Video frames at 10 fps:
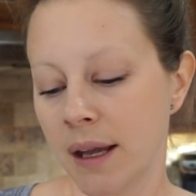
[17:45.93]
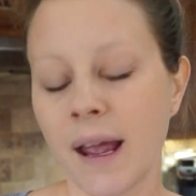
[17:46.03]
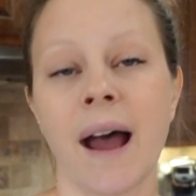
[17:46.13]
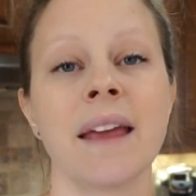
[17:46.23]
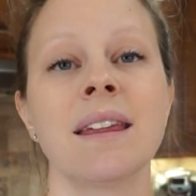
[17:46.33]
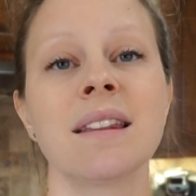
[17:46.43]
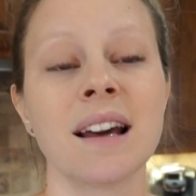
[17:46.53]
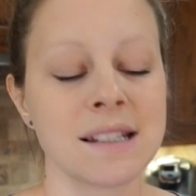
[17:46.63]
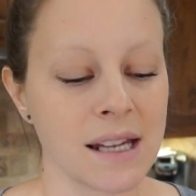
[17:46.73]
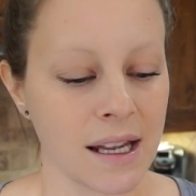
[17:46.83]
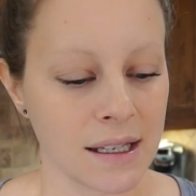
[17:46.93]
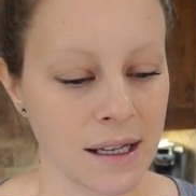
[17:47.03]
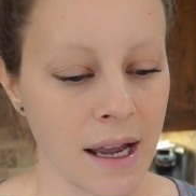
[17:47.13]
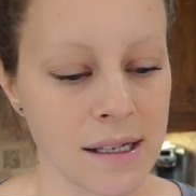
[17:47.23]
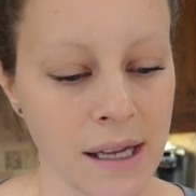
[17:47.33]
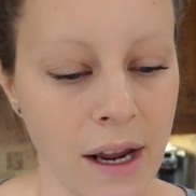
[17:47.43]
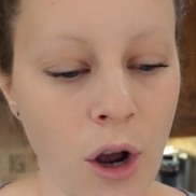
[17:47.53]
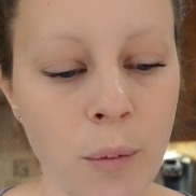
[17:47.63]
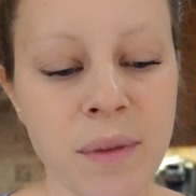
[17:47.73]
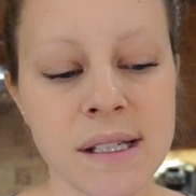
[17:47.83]
yeah, I think that's it, guys. I
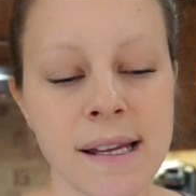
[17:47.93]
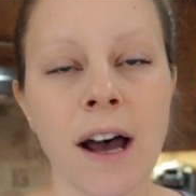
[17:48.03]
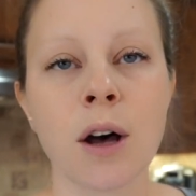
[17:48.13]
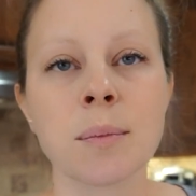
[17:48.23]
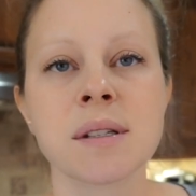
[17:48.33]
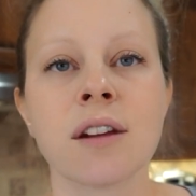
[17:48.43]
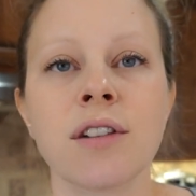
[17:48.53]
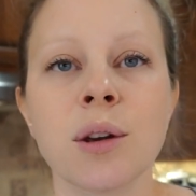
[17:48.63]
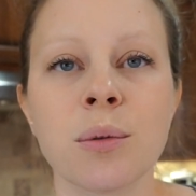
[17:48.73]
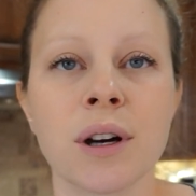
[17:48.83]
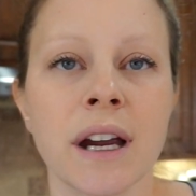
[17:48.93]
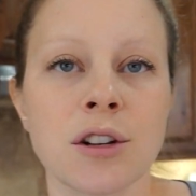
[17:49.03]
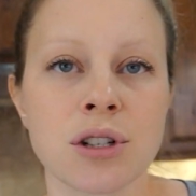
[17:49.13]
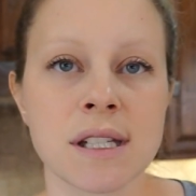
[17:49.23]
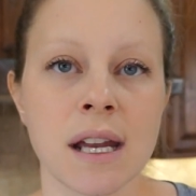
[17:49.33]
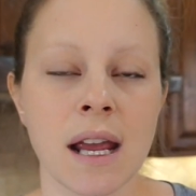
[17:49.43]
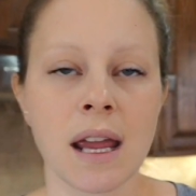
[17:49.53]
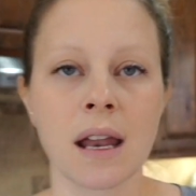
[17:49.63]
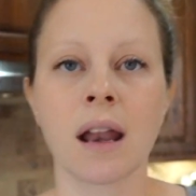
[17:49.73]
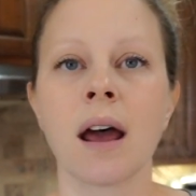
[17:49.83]
hope this helps if you were interested
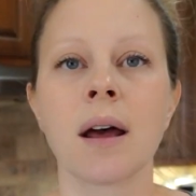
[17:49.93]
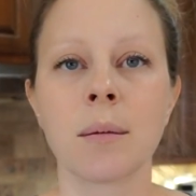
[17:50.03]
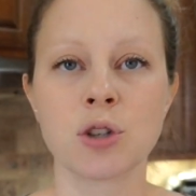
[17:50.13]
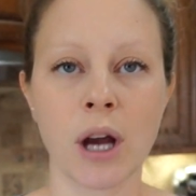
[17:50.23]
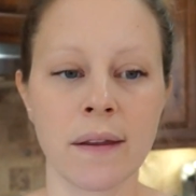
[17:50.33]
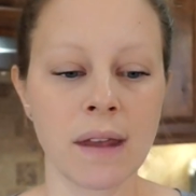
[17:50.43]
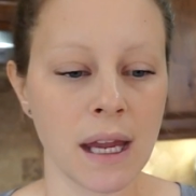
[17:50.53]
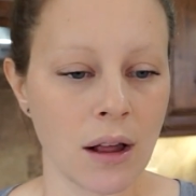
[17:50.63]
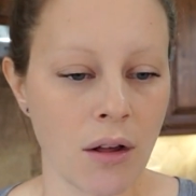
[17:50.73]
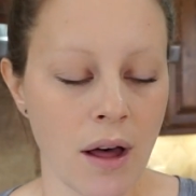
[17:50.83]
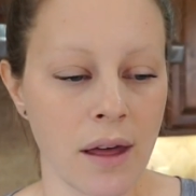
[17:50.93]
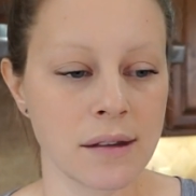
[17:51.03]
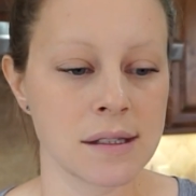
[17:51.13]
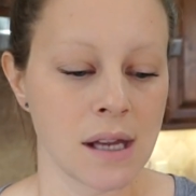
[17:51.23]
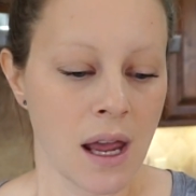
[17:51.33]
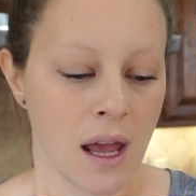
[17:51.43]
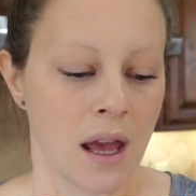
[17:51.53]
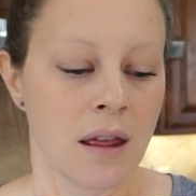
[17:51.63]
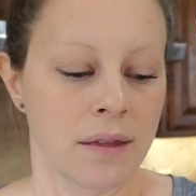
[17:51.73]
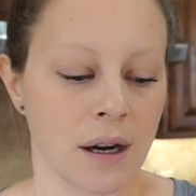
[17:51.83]
in trying the e-cloths.
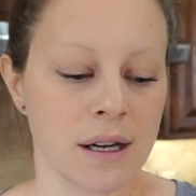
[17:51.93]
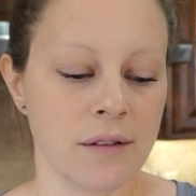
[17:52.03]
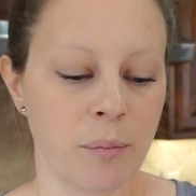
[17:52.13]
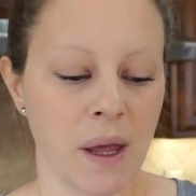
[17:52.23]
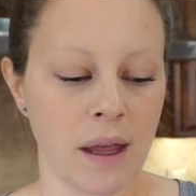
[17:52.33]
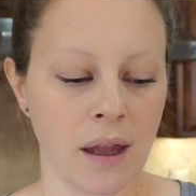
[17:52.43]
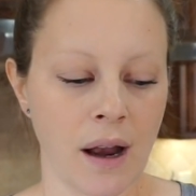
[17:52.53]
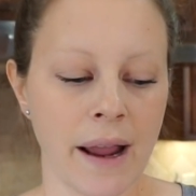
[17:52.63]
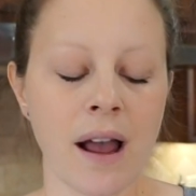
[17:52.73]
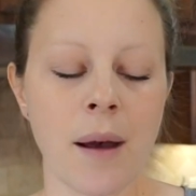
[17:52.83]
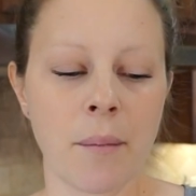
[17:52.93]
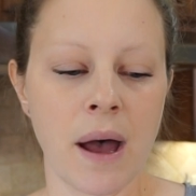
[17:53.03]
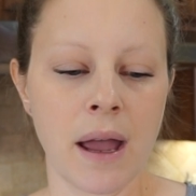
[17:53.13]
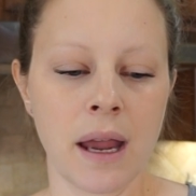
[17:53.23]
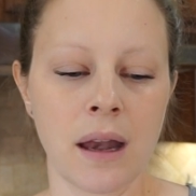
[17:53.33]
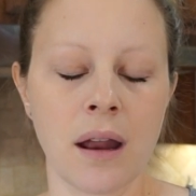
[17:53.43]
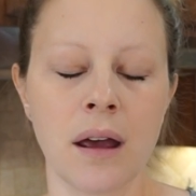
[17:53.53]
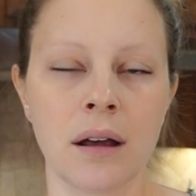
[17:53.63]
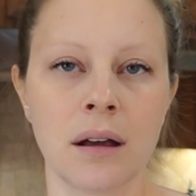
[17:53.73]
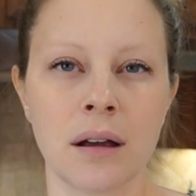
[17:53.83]
There have been, I got mine,
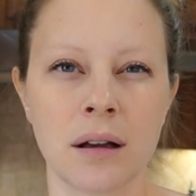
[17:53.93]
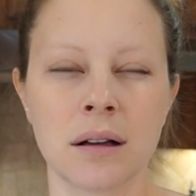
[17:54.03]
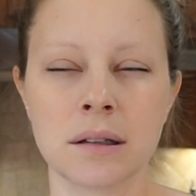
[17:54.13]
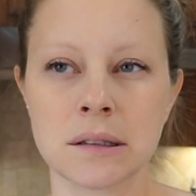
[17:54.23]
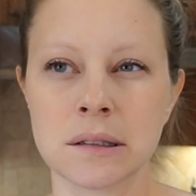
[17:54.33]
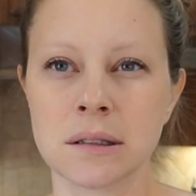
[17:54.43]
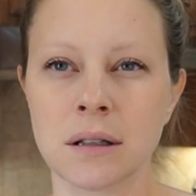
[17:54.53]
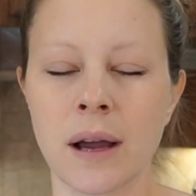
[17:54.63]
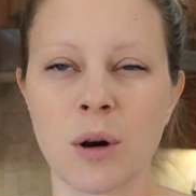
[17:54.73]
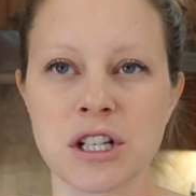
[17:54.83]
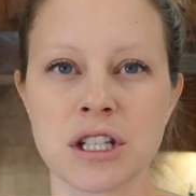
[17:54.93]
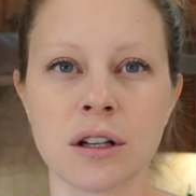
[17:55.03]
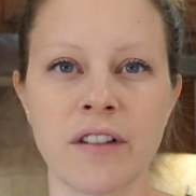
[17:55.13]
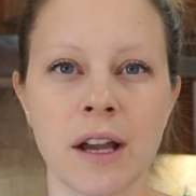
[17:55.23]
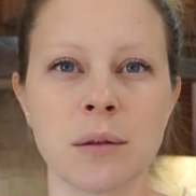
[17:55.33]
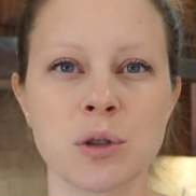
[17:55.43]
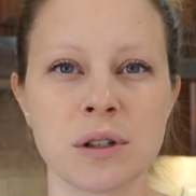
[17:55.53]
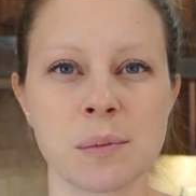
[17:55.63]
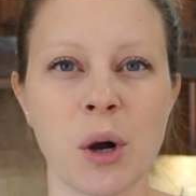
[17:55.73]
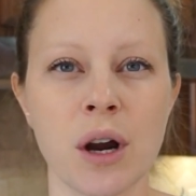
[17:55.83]
I watched Till Vacuum do
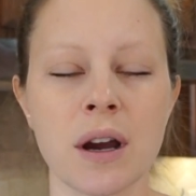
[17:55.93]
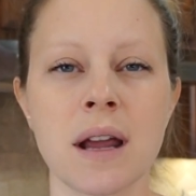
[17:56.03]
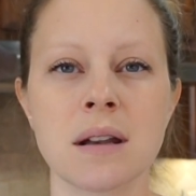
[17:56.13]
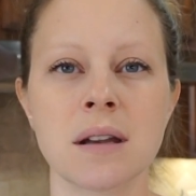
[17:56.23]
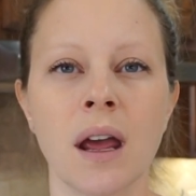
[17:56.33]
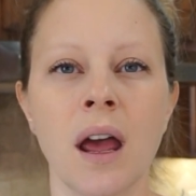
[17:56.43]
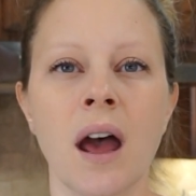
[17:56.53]
his part, and